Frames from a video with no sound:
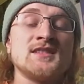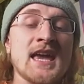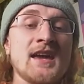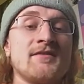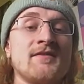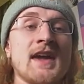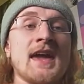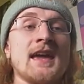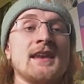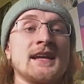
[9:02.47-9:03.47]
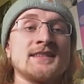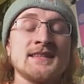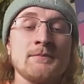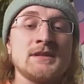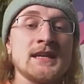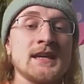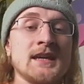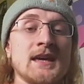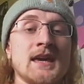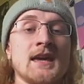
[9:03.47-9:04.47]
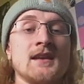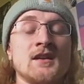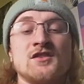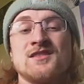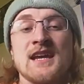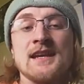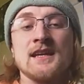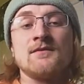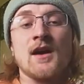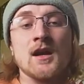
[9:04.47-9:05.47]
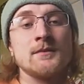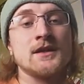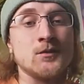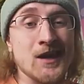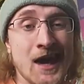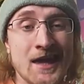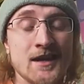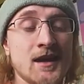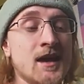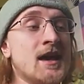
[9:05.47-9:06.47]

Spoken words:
safe and accepting and understanding environment you can.